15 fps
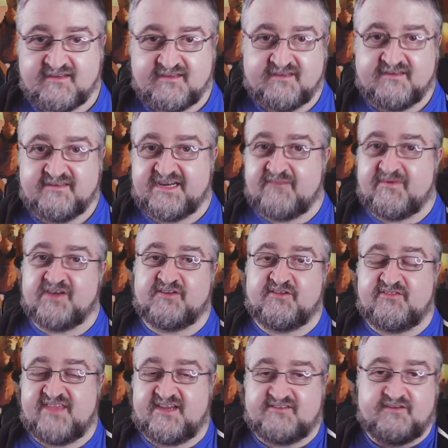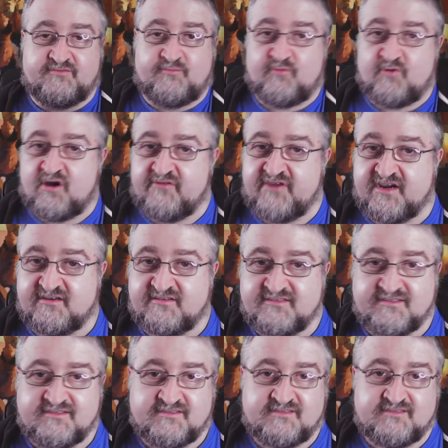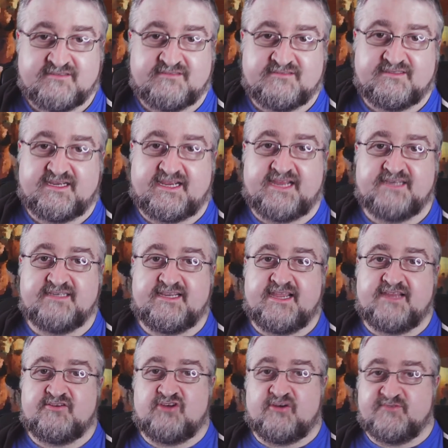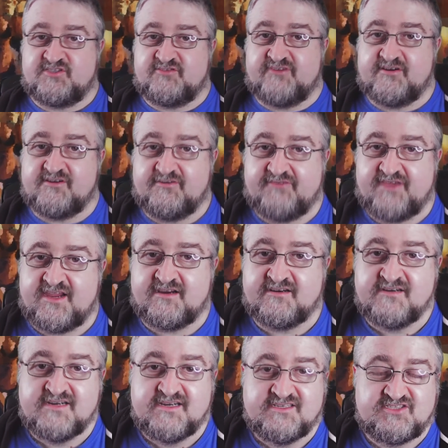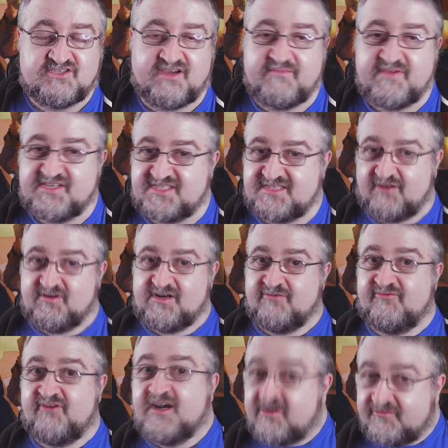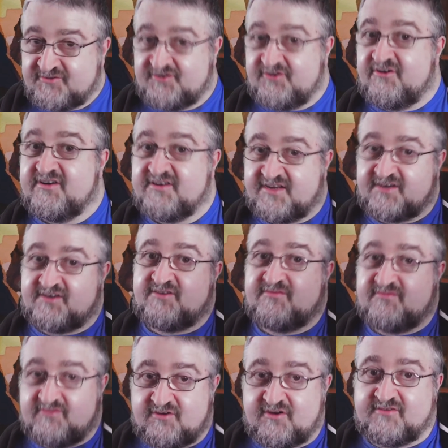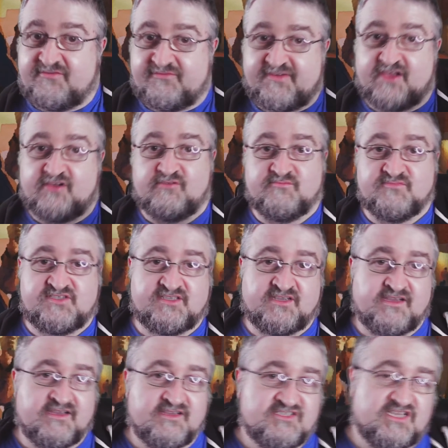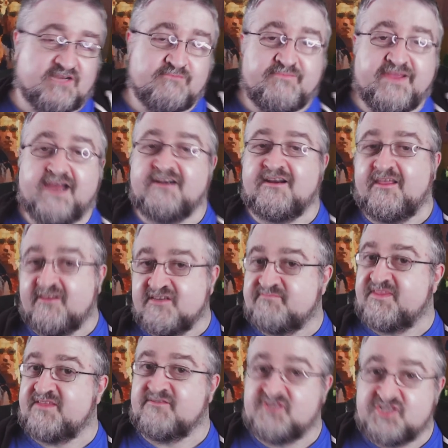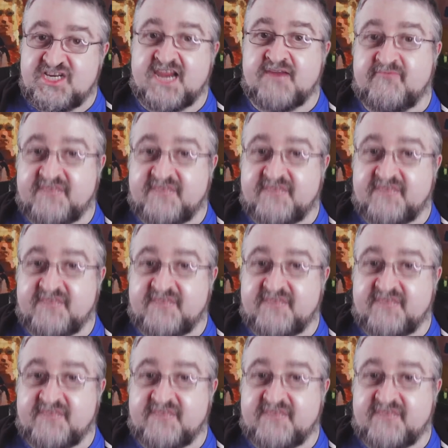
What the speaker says: Then he went into 13th Warrior and Thomas Crown Affair. So he was still in a run of doing, like, good films. Some better than others, but they were generally